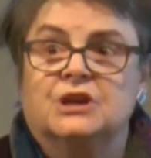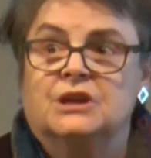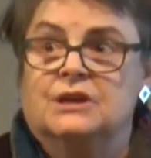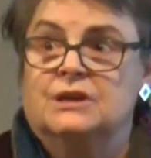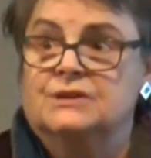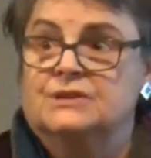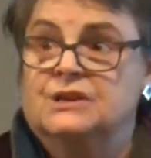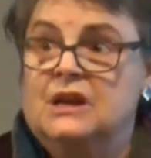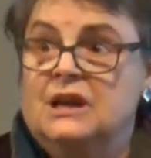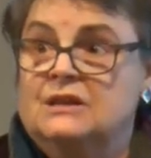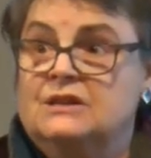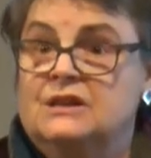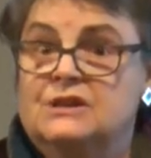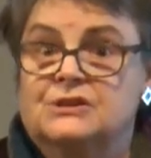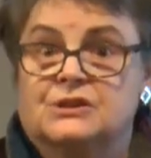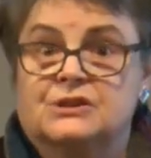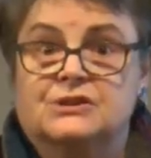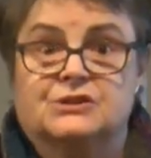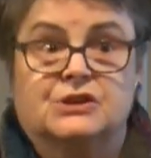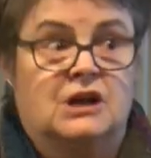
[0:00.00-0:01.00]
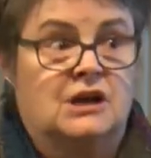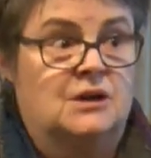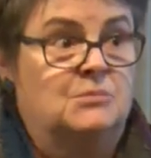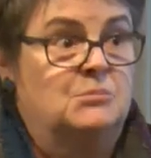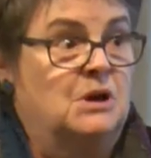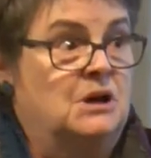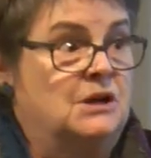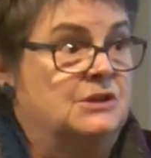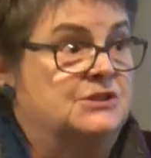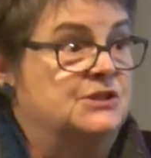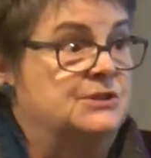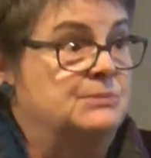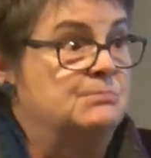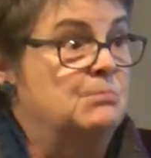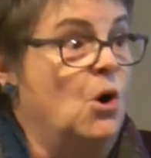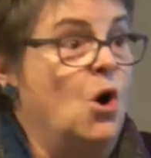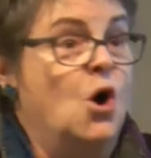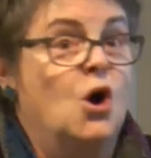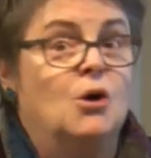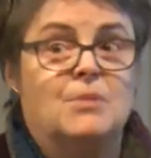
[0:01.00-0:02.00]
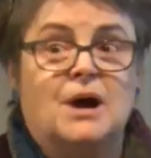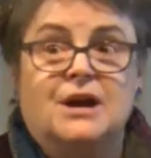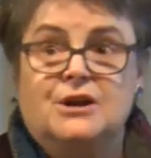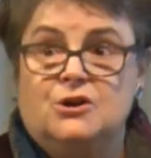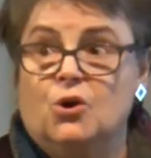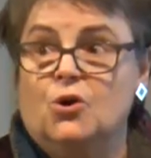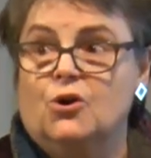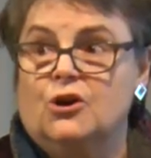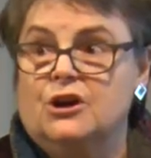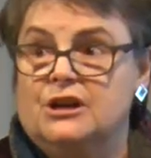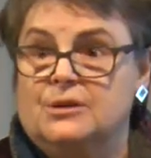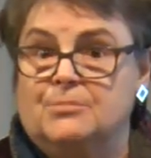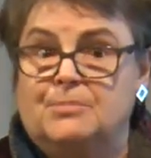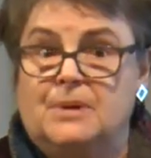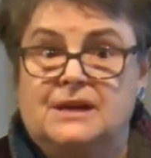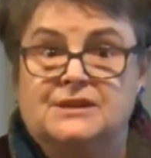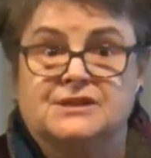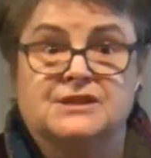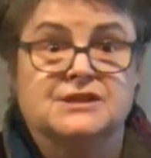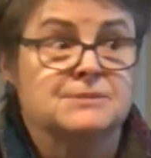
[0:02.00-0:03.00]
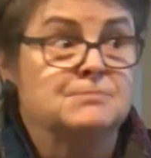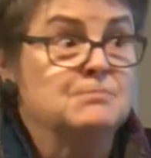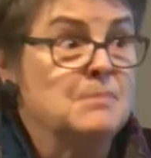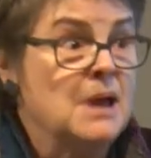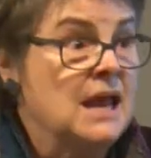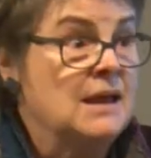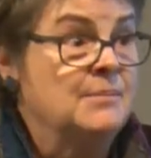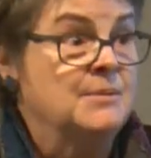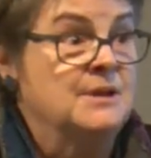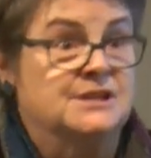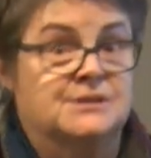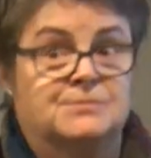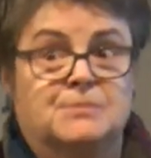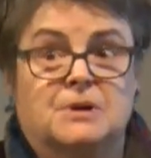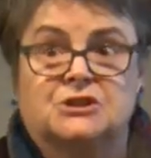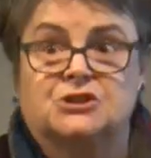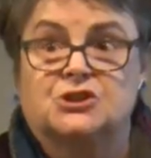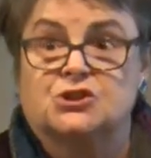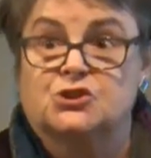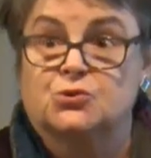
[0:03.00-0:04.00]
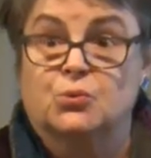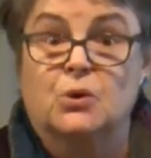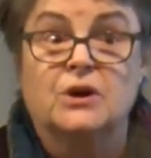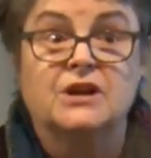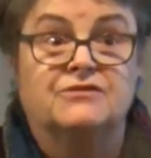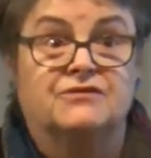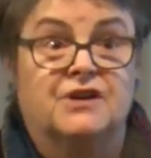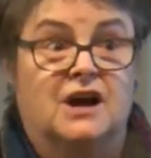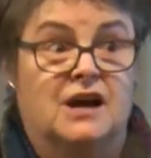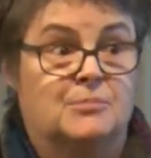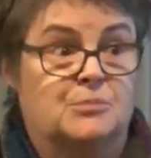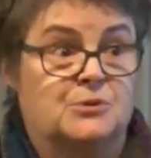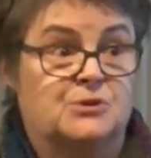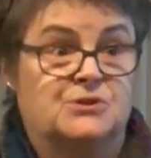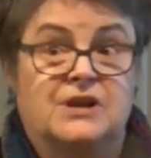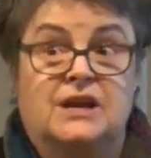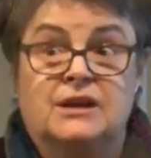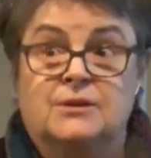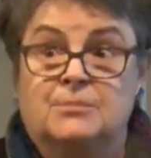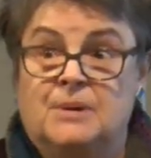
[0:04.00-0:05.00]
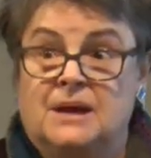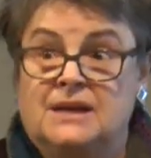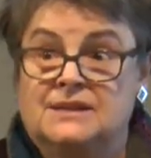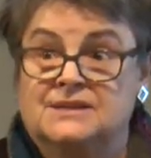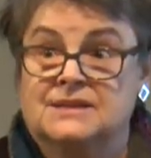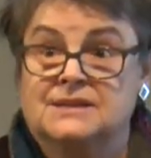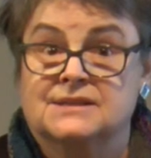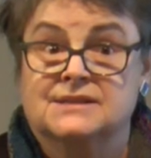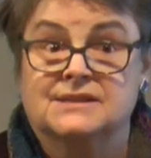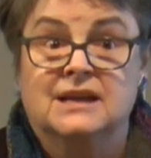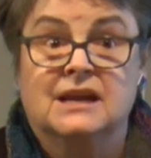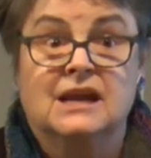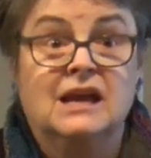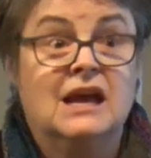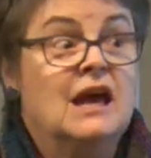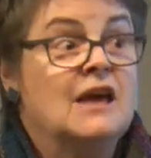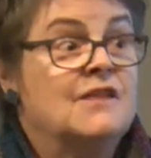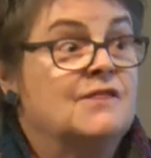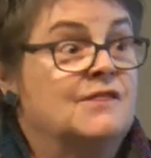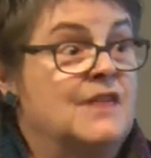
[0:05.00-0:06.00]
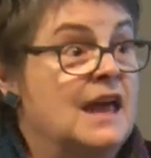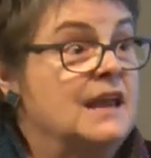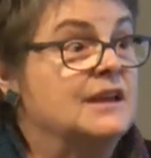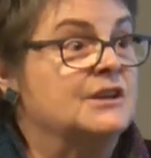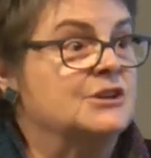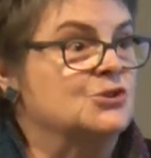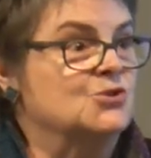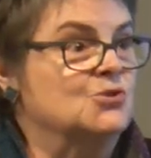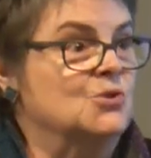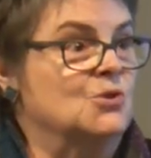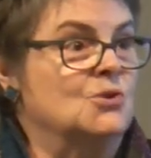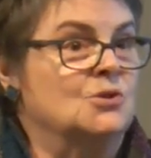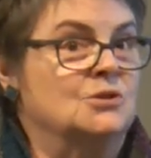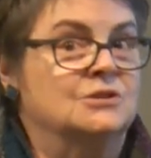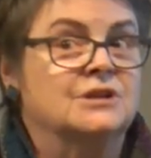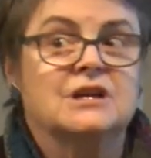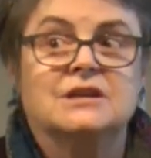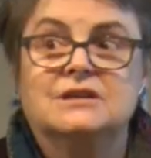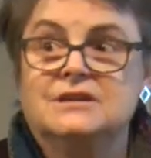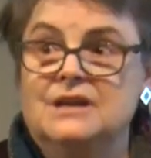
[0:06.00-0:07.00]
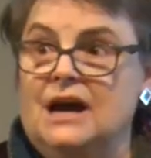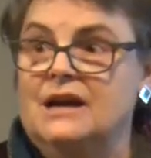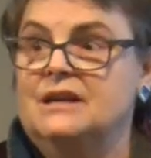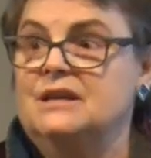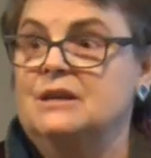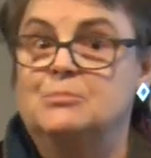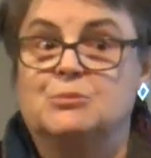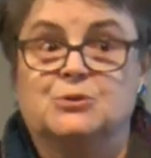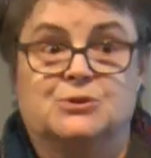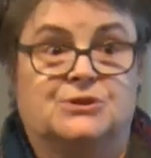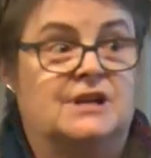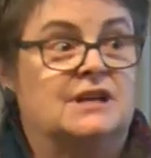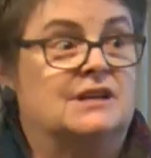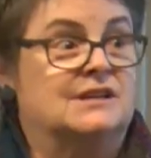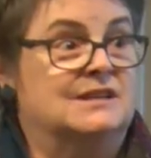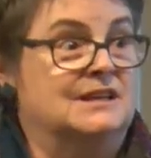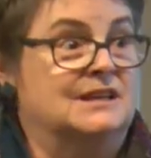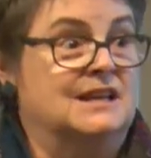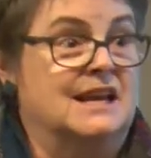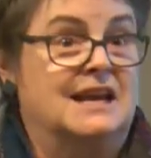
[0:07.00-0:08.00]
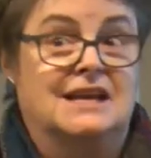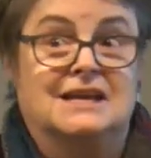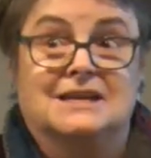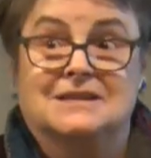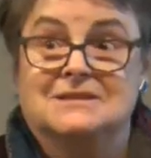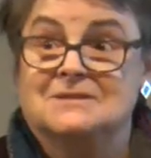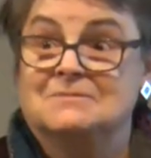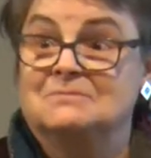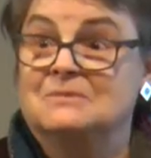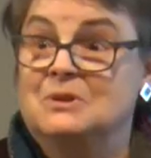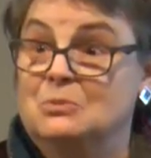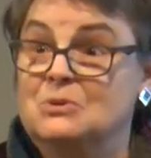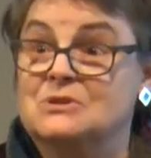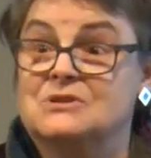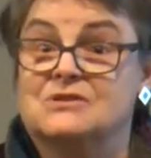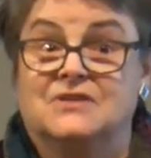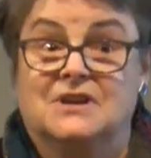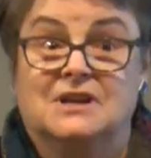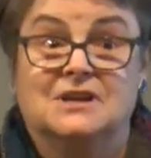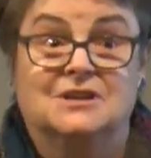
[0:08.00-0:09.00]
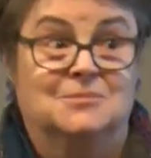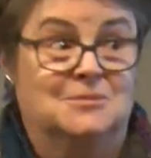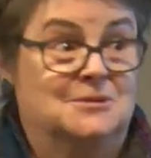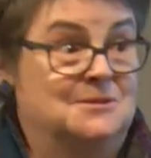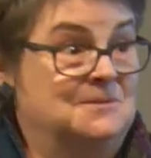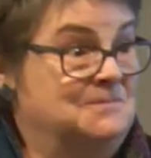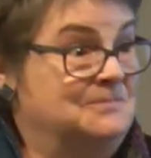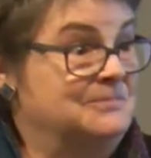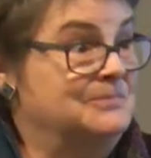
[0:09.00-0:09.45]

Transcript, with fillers: is, this is um, a small minority of peasants, maybe as much as 25% of peasants, they controlled 90% of the land that was available.